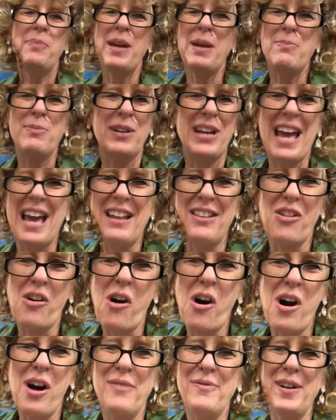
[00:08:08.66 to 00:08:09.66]
people can't
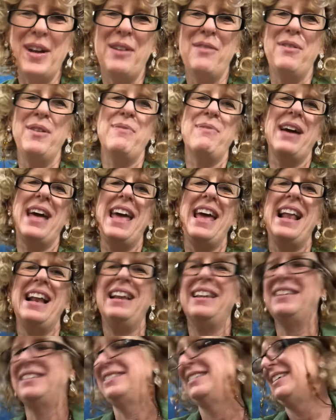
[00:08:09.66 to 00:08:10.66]
lie very
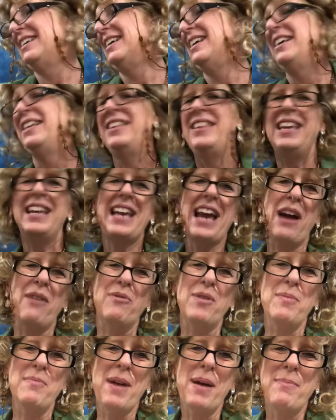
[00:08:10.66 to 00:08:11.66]
well. They can't
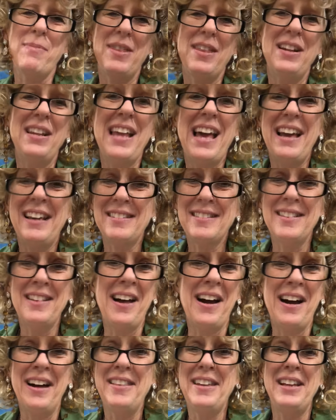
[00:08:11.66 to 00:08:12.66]
remember the last
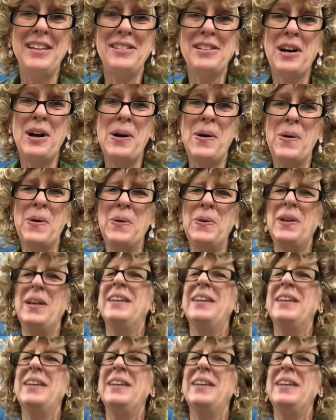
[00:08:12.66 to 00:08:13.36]
lie they told.